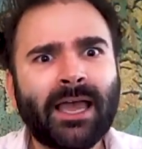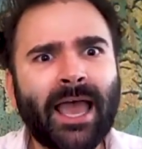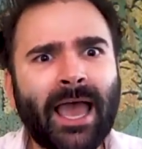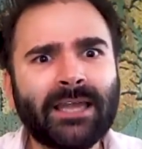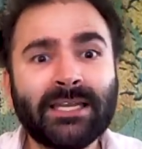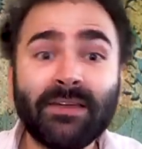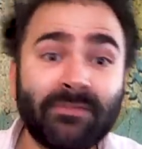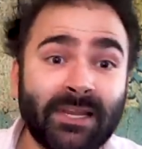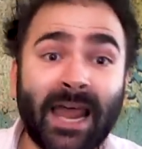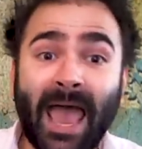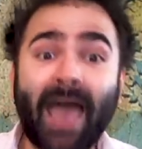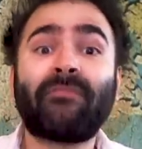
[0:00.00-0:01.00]
And even
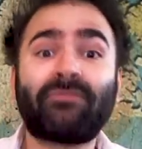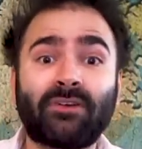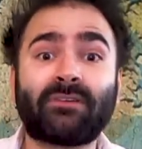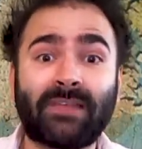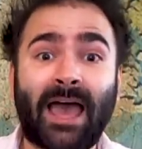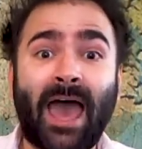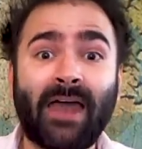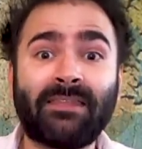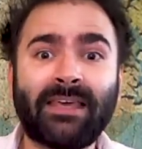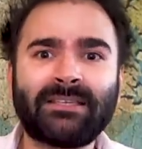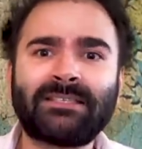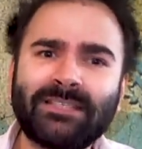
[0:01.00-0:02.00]
after that,
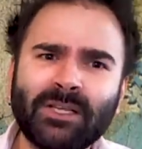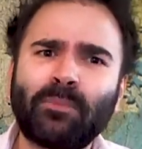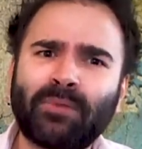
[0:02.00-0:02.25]
they still